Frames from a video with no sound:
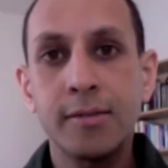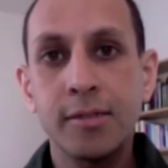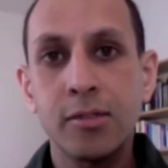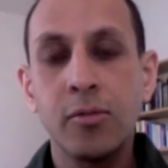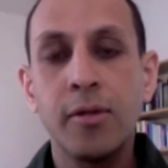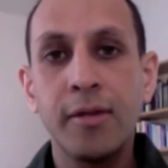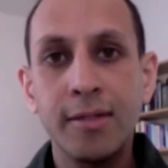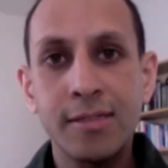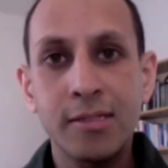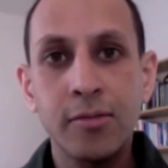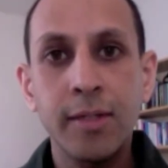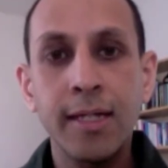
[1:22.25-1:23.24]
to do with it's
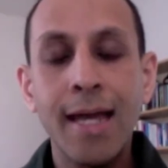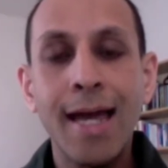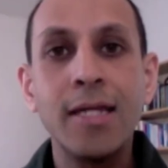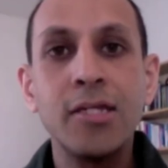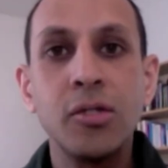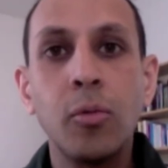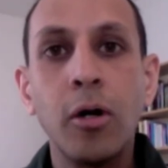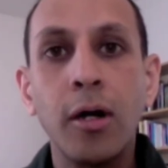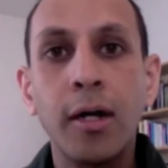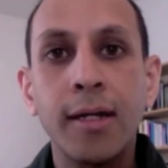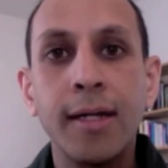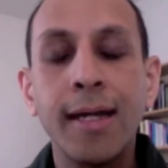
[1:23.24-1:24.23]
doing energy
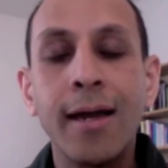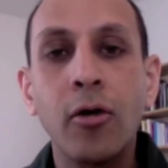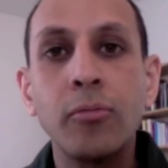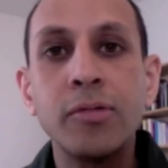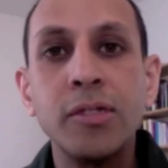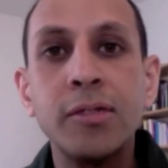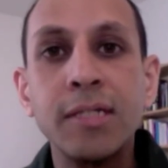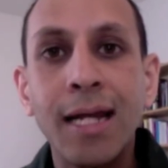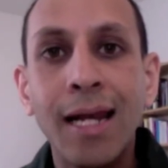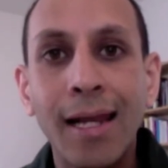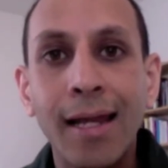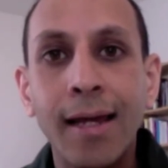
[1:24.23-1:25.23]
work, and it helps you to
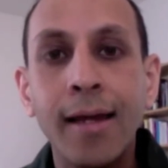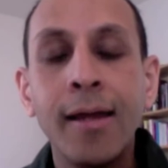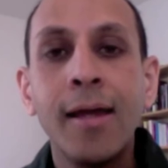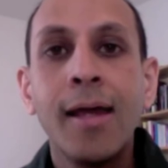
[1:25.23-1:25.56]
clear